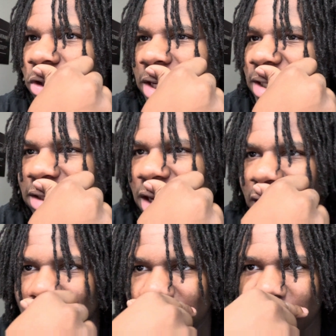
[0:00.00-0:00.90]
Trading is
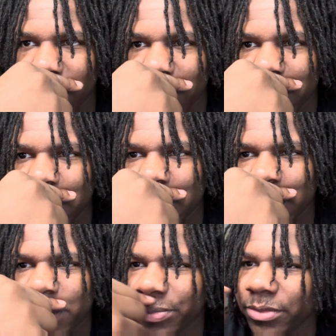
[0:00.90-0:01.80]
not luck at all. But
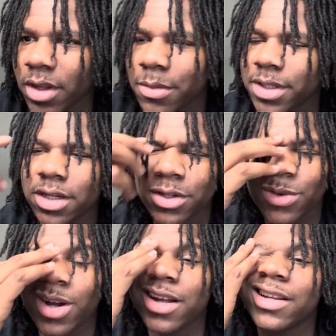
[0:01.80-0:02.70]
I'm gonna tell
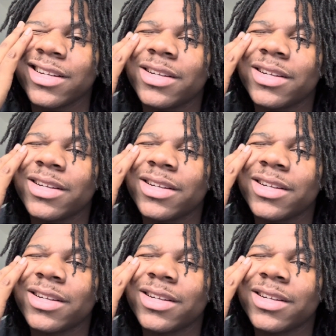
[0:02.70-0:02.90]
you why.